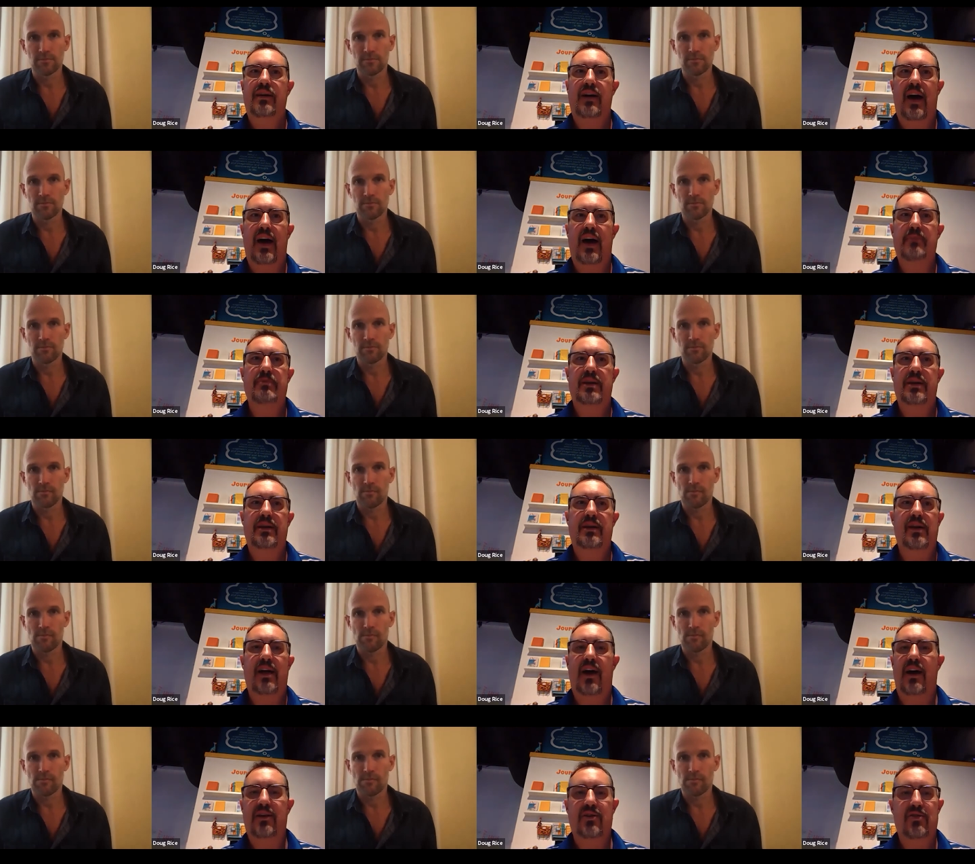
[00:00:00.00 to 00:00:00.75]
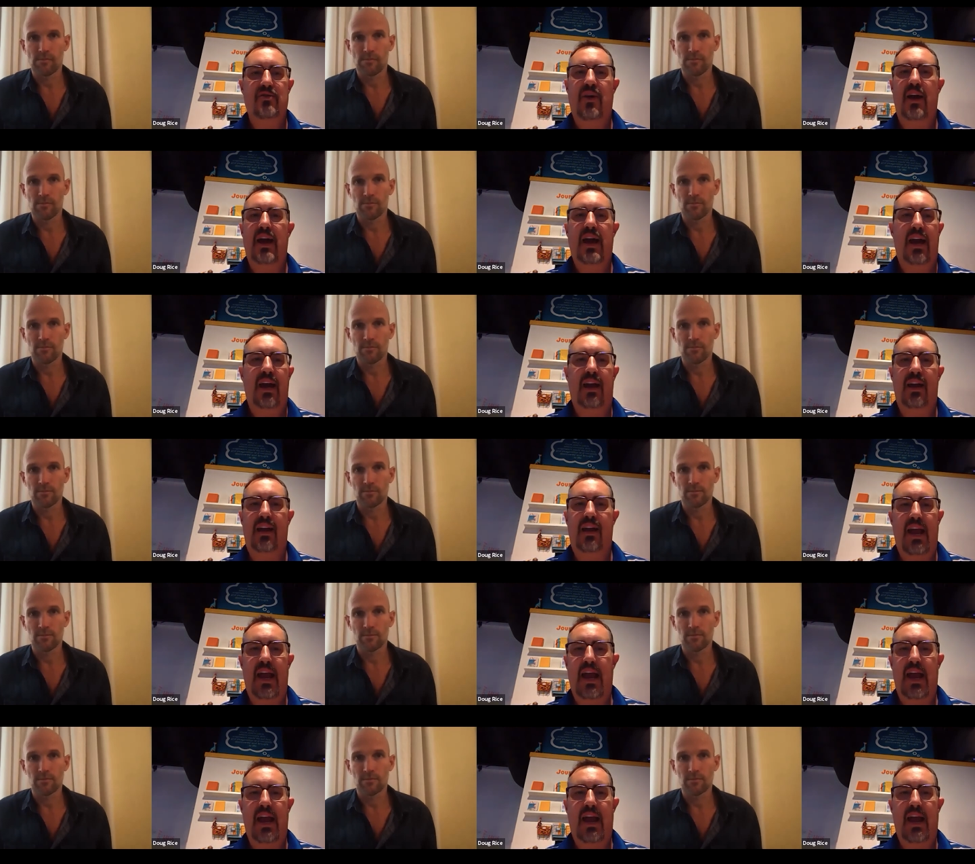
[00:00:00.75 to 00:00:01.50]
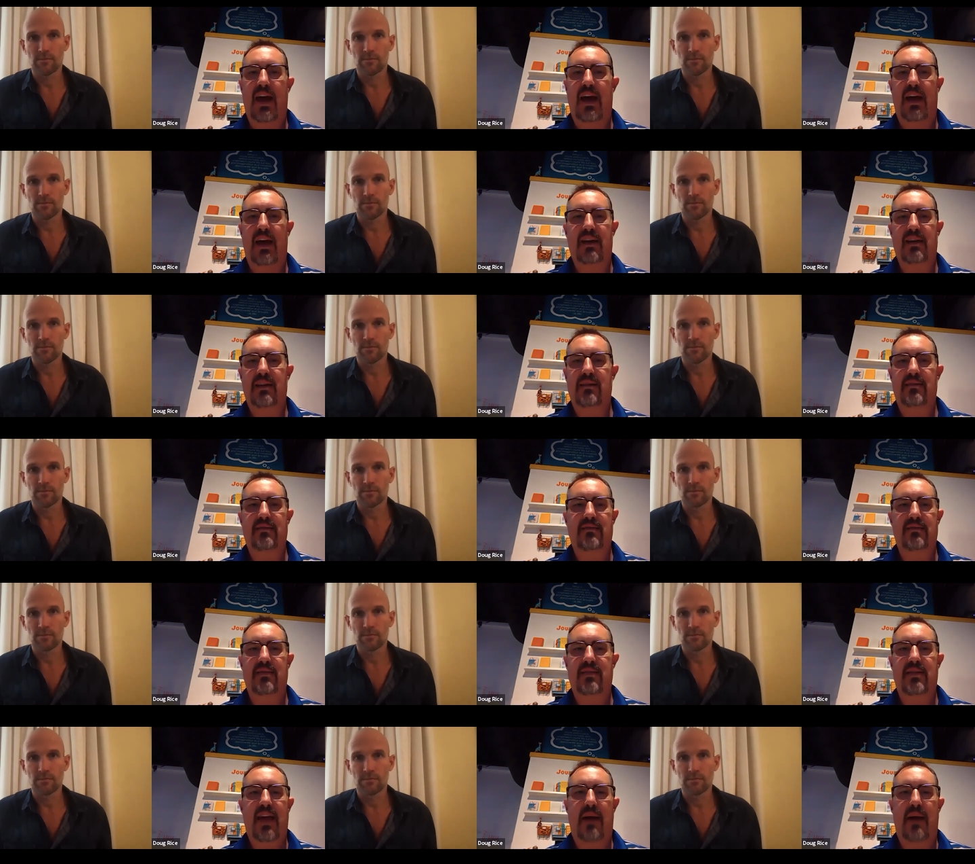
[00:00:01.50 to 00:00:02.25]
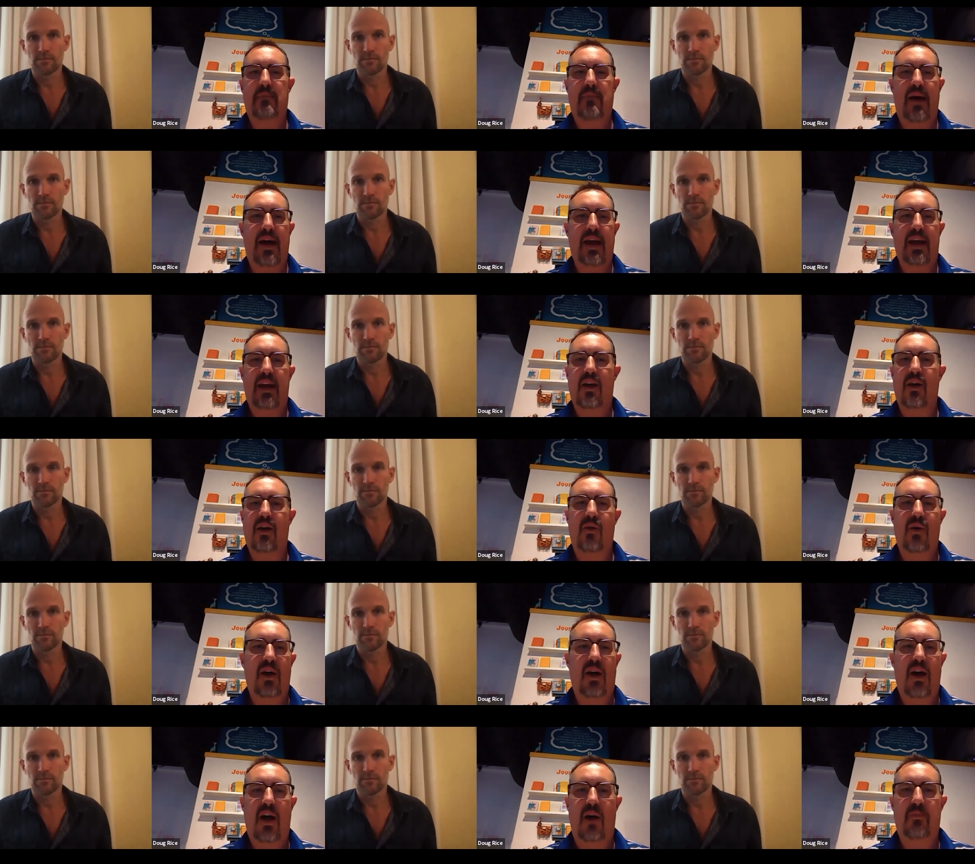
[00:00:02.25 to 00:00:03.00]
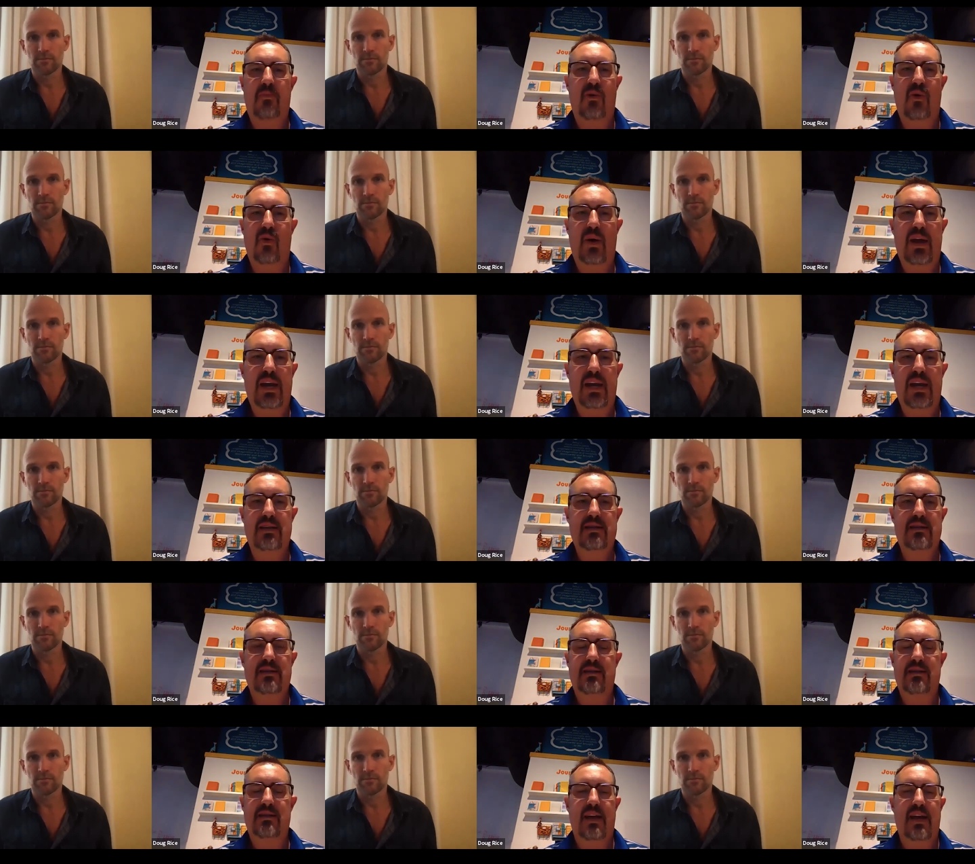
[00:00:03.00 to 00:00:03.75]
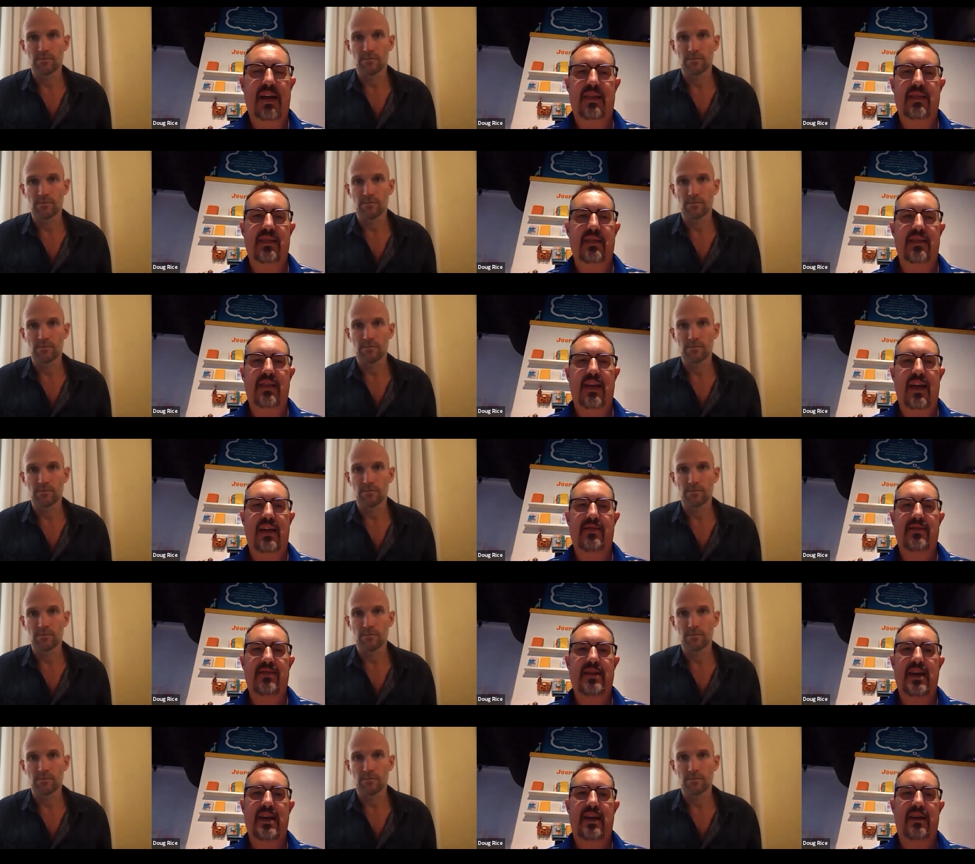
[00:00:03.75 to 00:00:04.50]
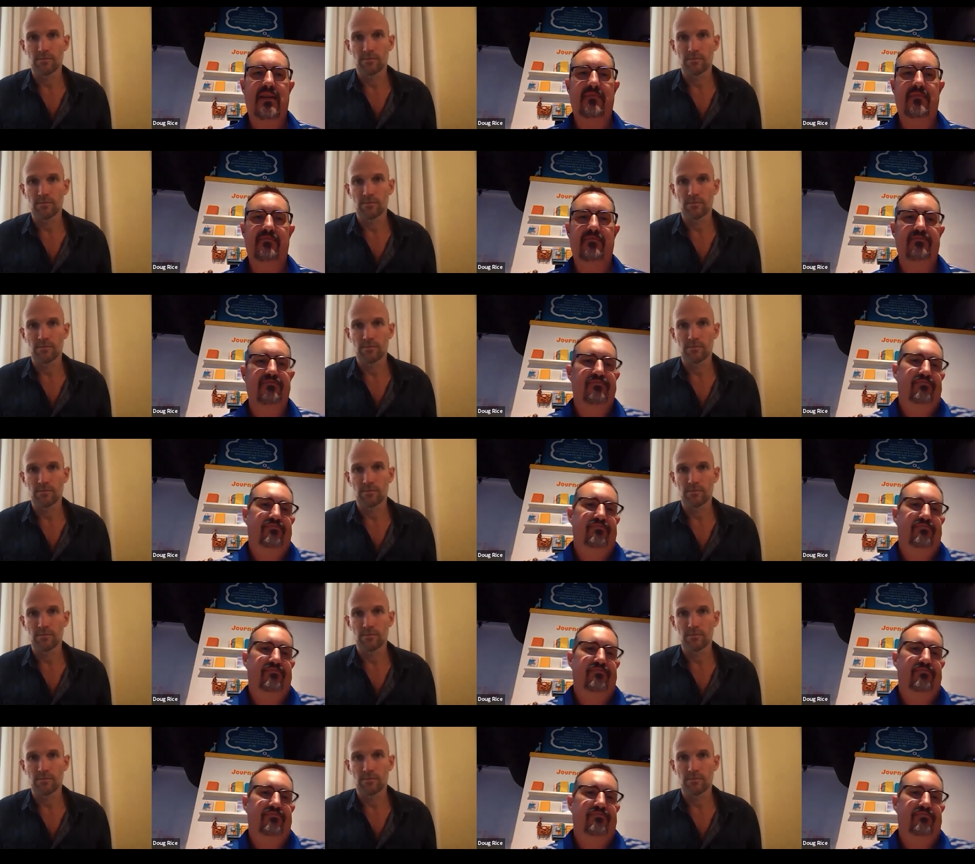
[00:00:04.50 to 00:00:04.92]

Speaker 1: I'm going to not drink. And that might go a couple weeks and, and then,